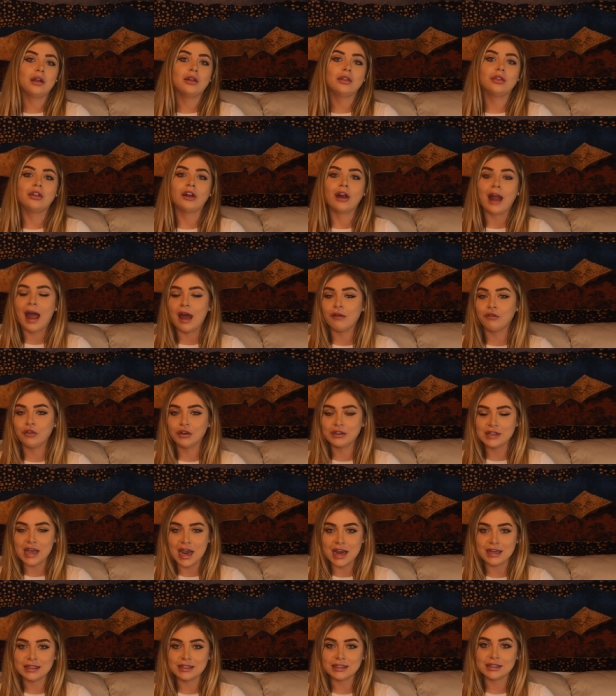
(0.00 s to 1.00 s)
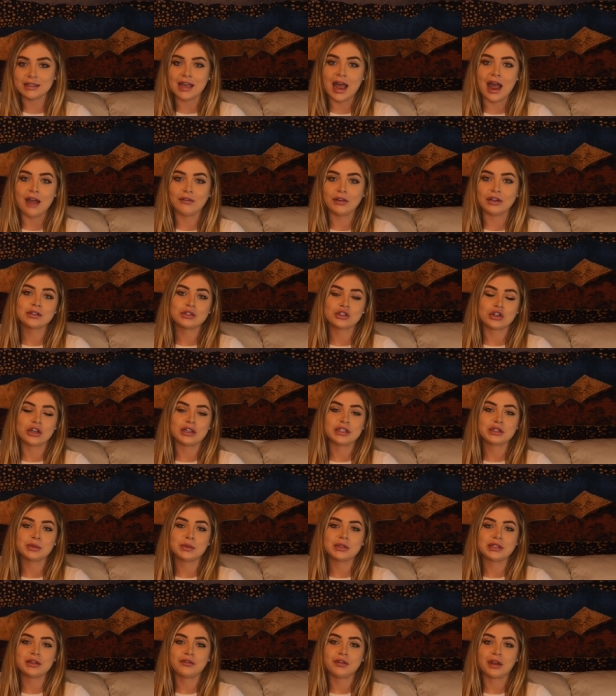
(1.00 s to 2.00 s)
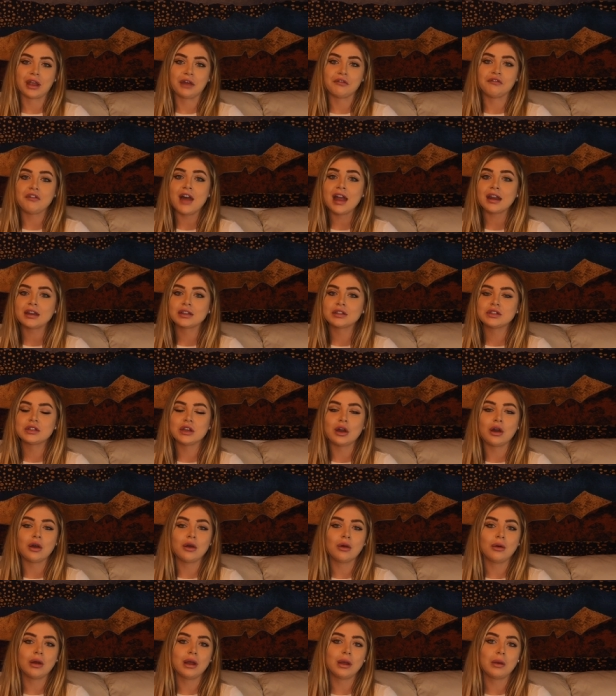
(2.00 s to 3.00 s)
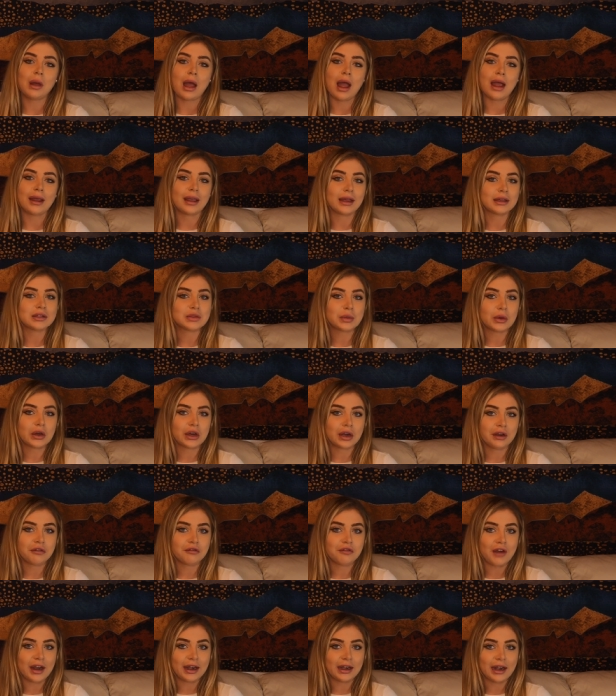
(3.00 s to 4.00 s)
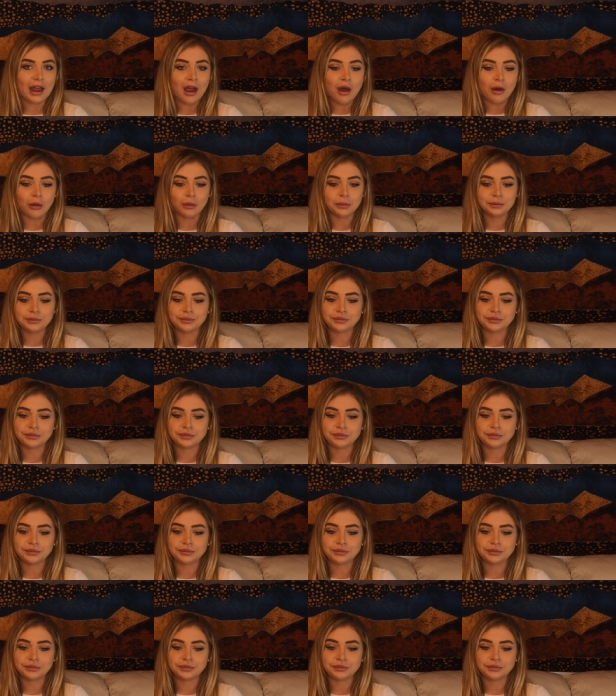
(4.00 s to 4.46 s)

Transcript: they're advertised as having strain specific effects, so I guess we're gonna find out.